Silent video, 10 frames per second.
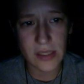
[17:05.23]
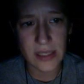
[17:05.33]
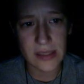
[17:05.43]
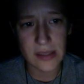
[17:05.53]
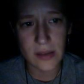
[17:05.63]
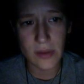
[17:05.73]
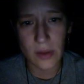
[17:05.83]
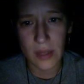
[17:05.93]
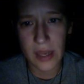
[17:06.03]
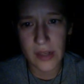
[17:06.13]
Gint's
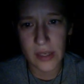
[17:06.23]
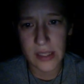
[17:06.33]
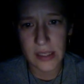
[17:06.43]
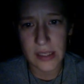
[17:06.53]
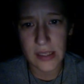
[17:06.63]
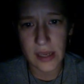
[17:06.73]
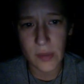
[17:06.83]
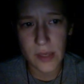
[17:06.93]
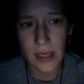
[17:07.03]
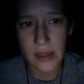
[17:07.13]
chloral hydrate the entire
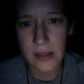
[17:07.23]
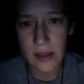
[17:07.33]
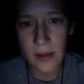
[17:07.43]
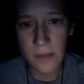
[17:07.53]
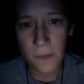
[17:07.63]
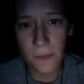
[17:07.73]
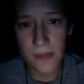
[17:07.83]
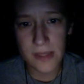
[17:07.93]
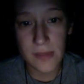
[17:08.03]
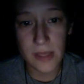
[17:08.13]
weekend.
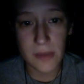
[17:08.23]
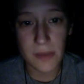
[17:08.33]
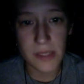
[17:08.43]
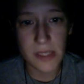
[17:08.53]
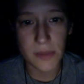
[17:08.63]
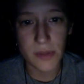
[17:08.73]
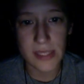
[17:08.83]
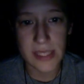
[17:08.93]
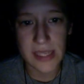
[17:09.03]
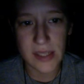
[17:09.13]
Something about Mr.
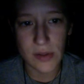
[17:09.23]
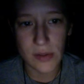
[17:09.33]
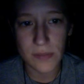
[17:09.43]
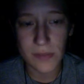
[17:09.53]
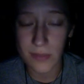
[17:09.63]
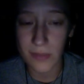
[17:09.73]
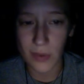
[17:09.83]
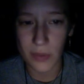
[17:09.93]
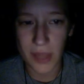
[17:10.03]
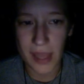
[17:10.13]
Brewer's guest room,
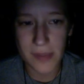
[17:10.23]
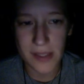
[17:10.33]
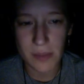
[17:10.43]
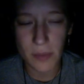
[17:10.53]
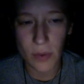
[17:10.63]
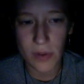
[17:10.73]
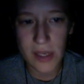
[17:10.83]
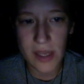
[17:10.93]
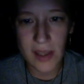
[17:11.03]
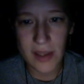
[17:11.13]
or perhaps his port,
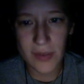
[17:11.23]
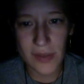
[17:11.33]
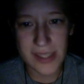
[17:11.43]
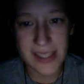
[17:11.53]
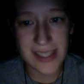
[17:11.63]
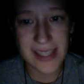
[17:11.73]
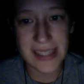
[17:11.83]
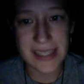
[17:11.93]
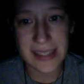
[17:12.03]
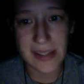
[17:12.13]
was
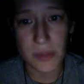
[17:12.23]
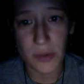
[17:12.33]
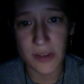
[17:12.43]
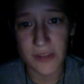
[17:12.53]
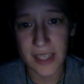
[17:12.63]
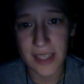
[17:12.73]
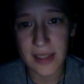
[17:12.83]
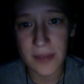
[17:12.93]
decidedly soporific.